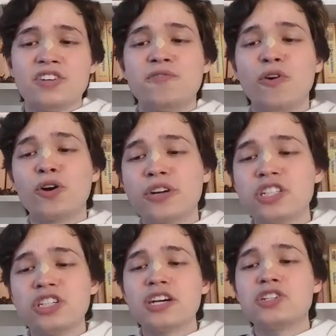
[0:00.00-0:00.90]
for
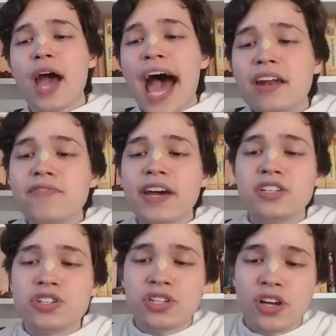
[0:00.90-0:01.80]
Krishna to
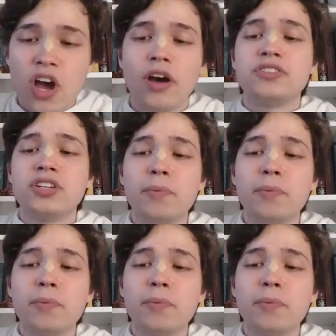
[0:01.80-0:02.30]
advent onto